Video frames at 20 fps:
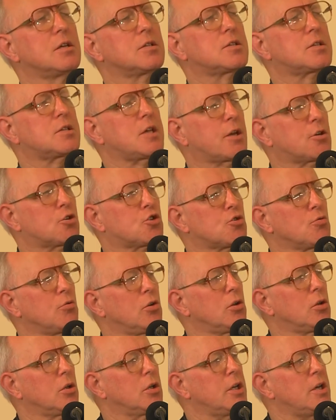
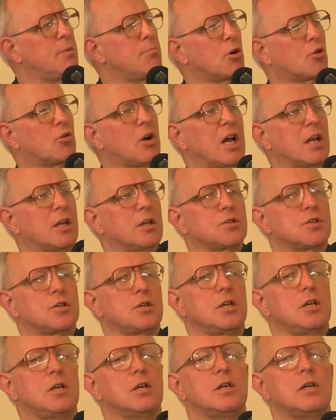sexual
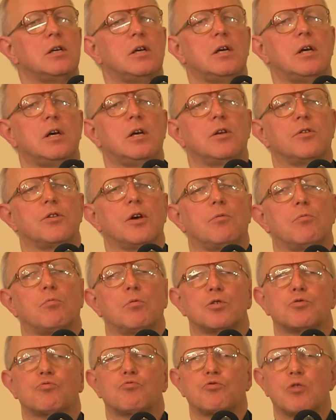immorality that
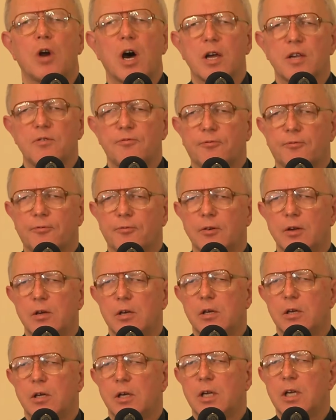was rife
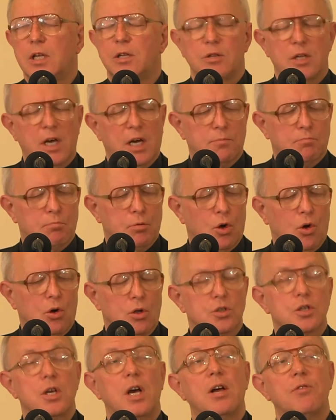in that
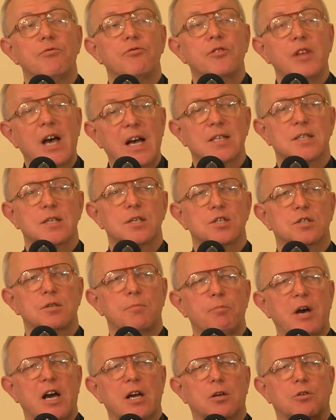port. And that is the
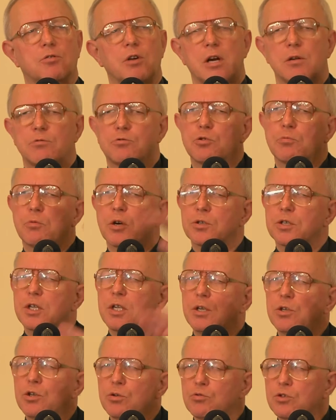background to what he
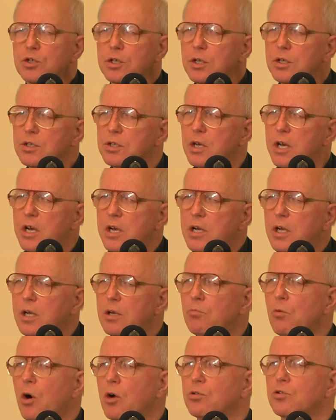uses
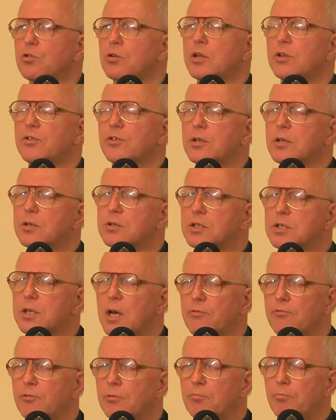in 1 Corinthians
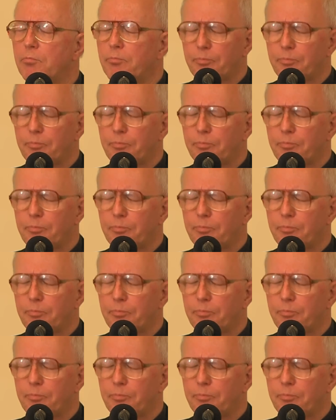7.